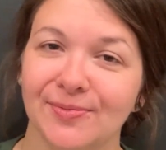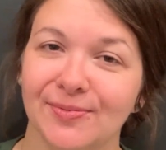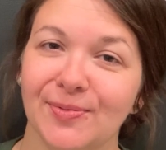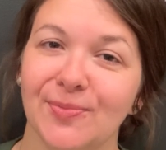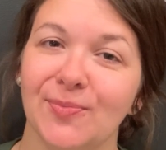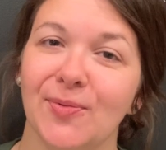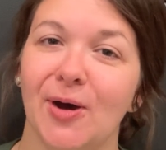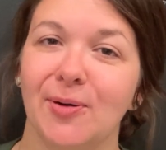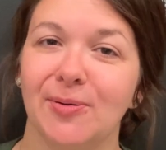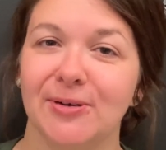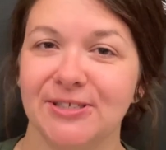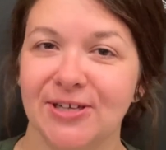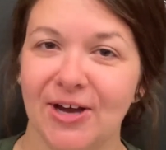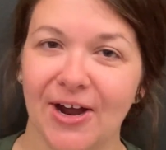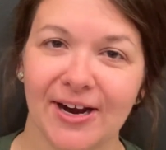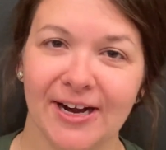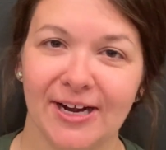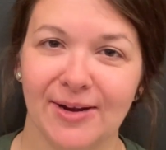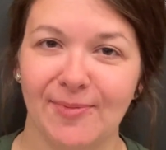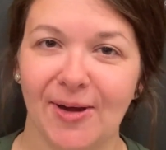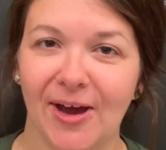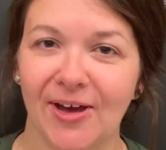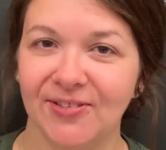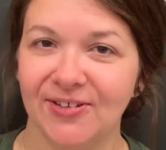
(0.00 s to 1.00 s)
while we're
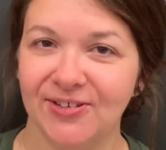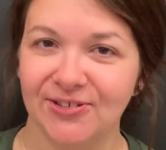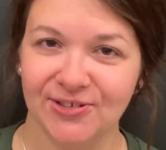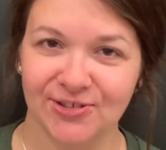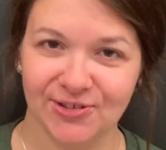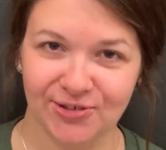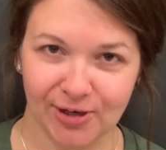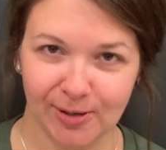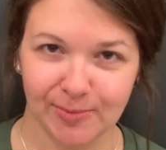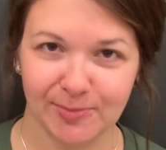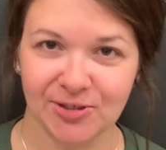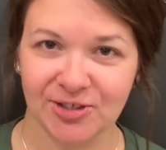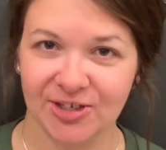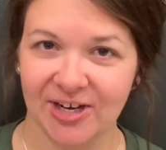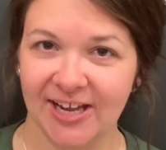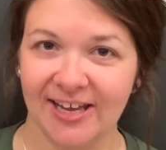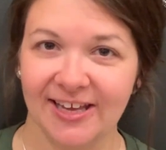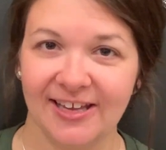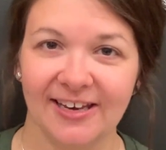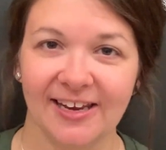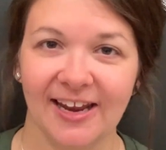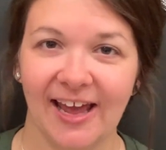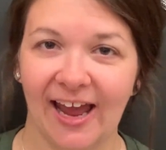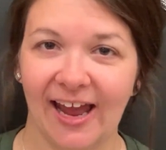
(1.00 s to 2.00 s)
talking about the
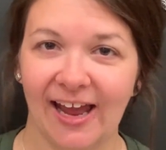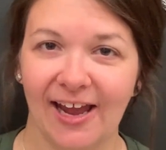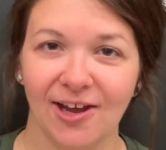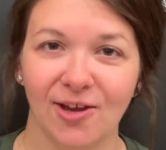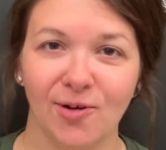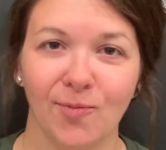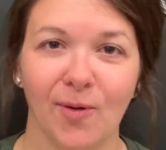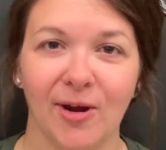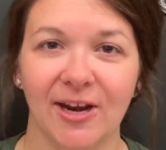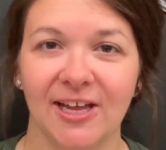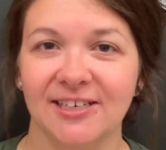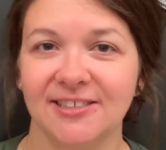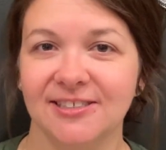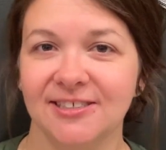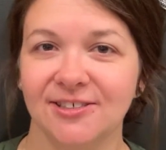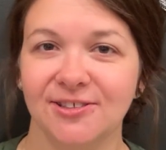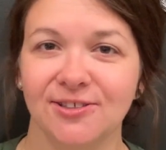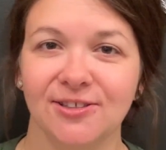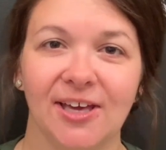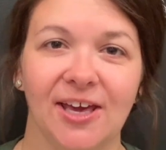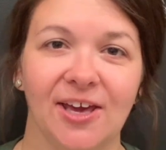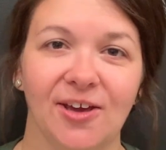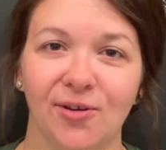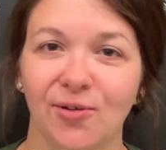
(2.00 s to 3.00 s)
description and wanting to
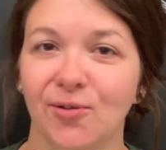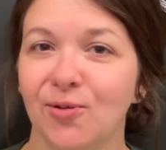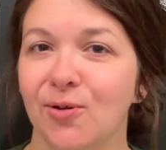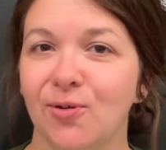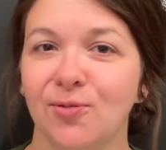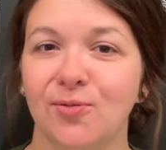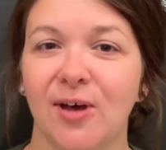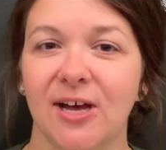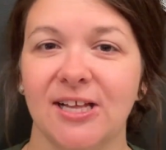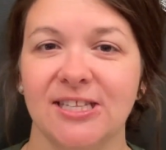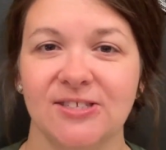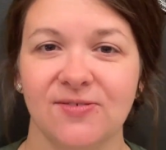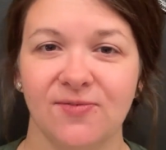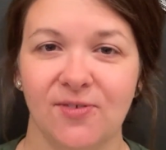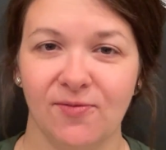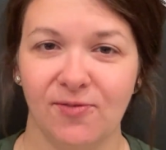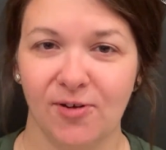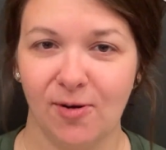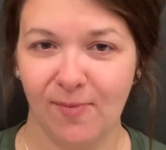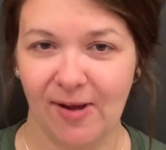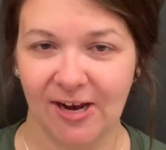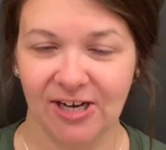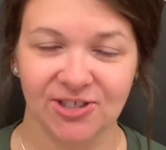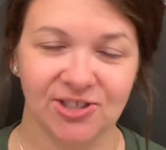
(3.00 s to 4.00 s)
include lots of
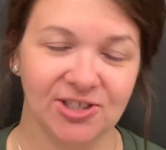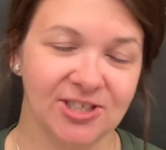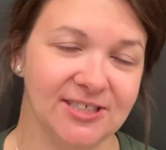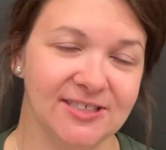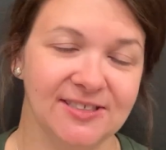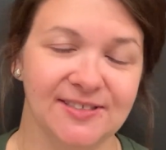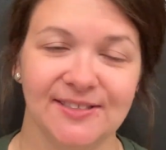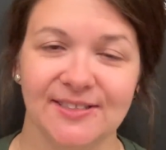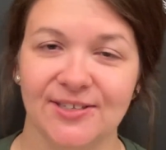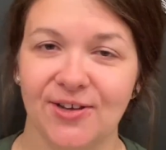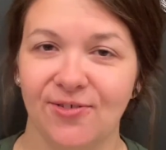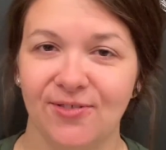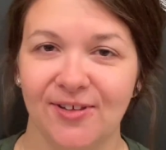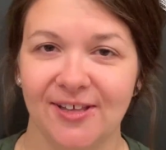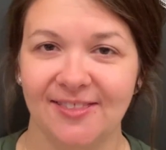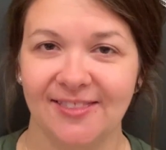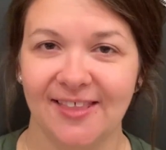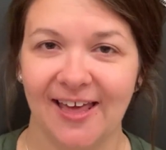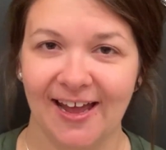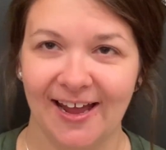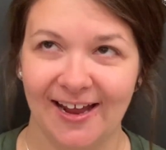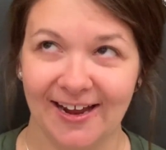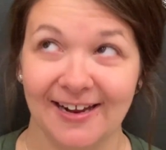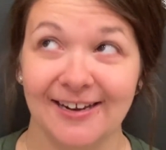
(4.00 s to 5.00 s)
information so that
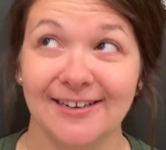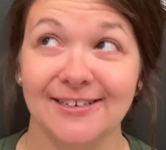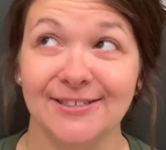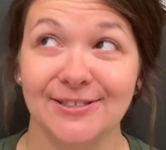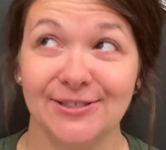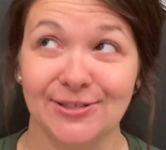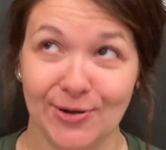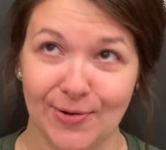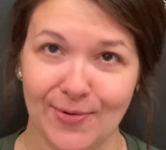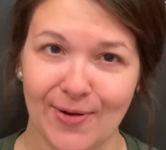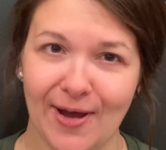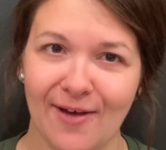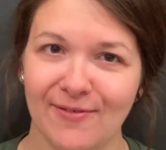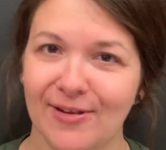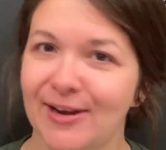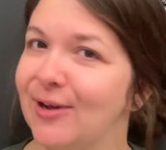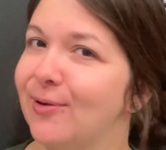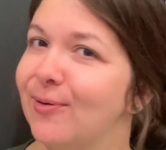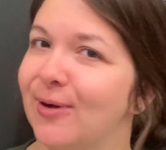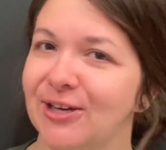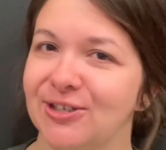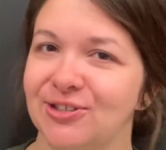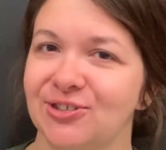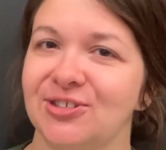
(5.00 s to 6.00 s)
they don't have
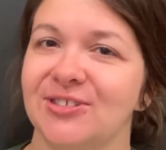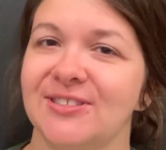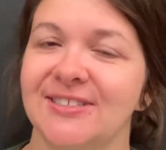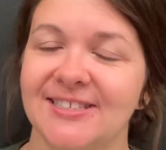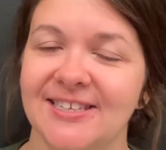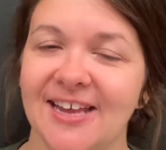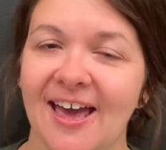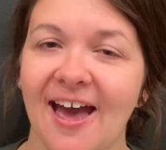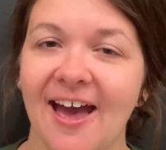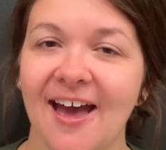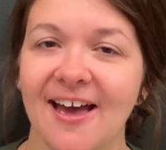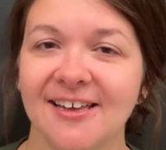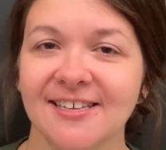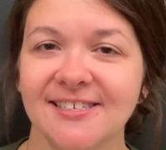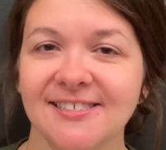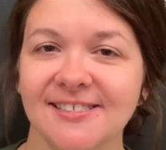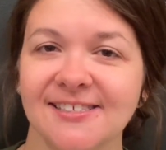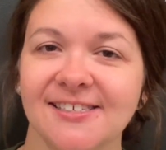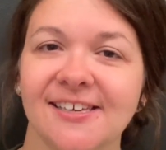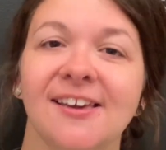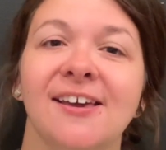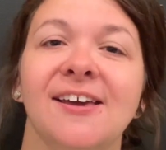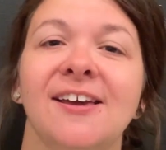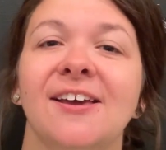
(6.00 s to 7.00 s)
any questions to
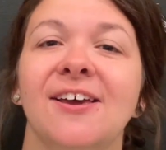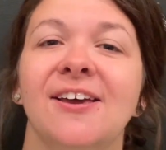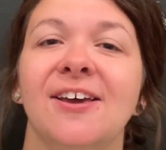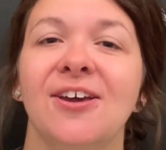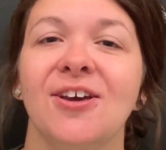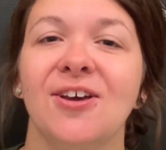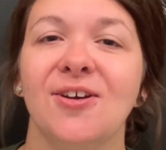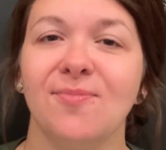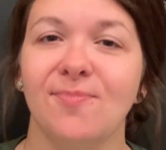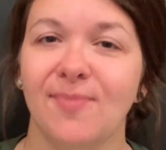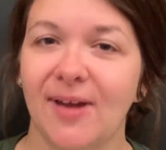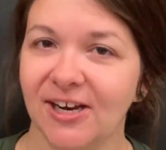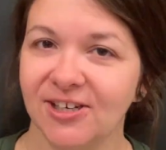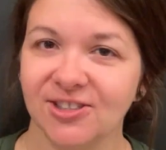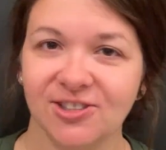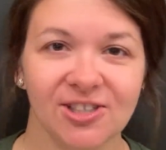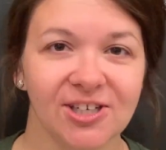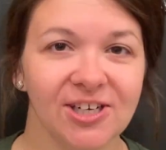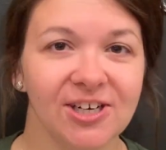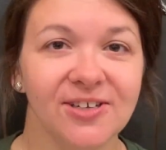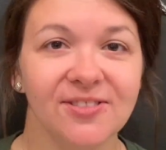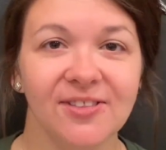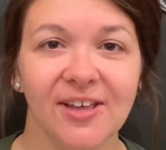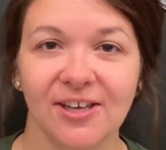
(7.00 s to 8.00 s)
ask, make
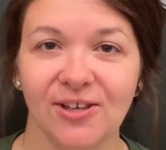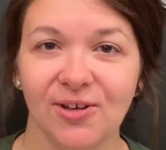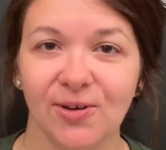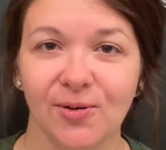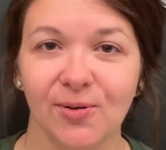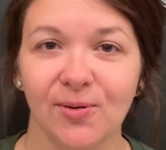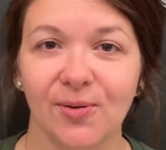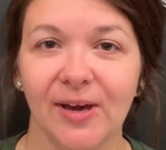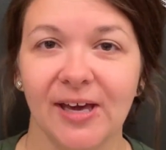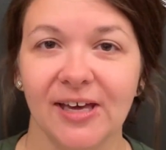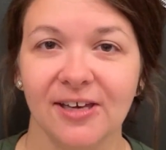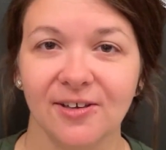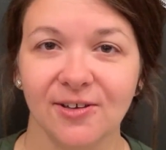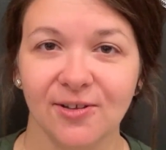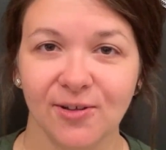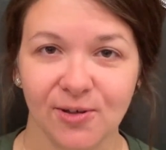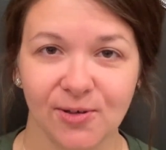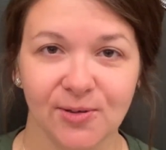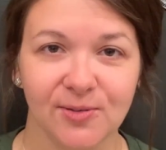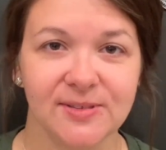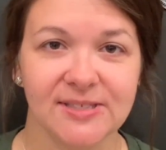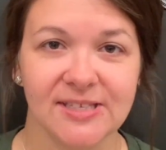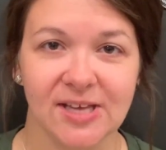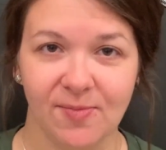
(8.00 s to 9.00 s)
sure that you
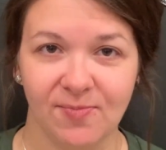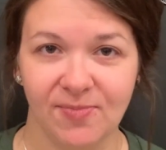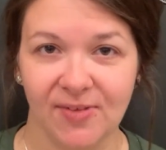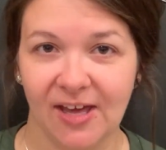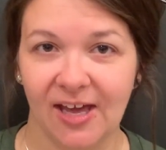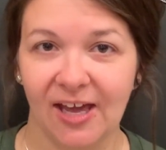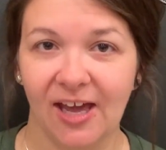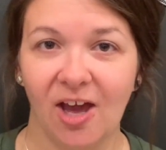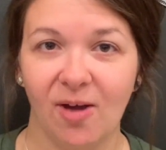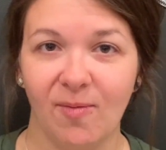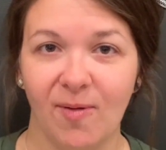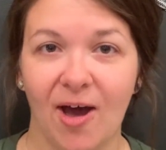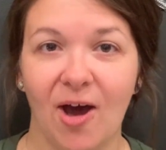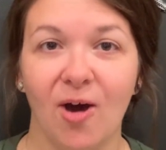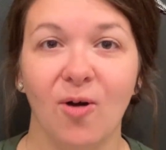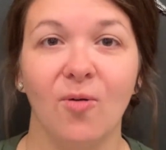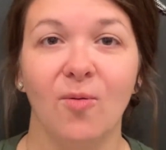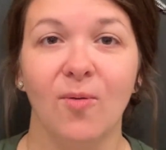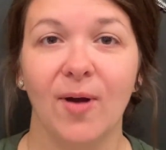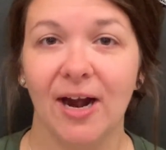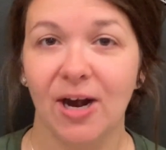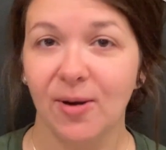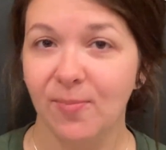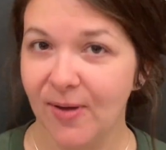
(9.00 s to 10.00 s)
include something
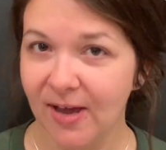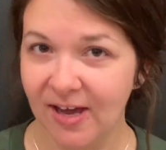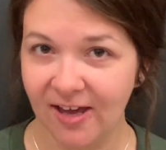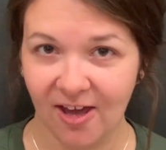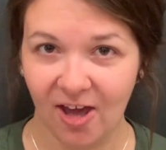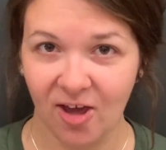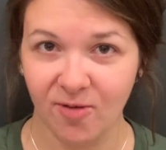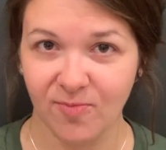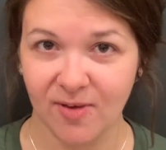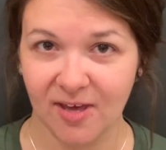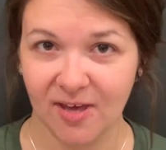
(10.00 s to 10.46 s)
about where pickup